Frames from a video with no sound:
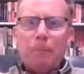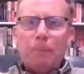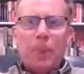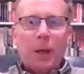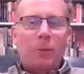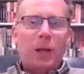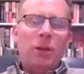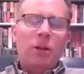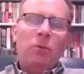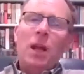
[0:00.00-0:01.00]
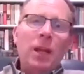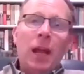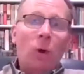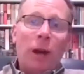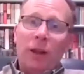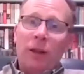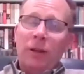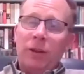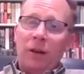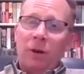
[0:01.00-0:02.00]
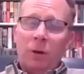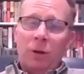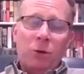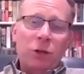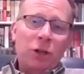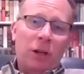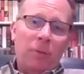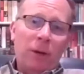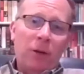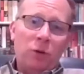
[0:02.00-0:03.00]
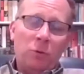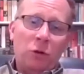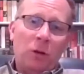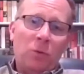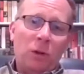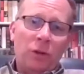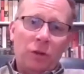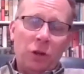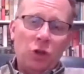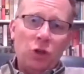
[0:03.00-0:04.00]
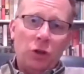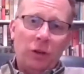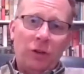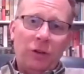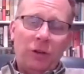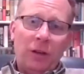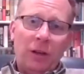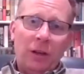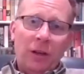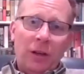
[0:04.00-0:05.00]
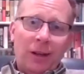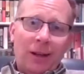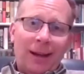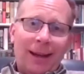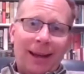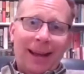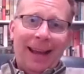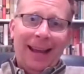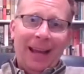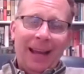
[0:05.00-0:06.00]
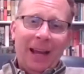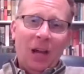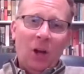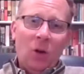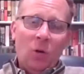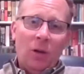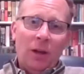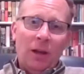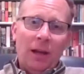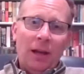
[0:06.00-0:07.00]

no, thank you. Yeah, one of the things that I very much appreciated about your book was just how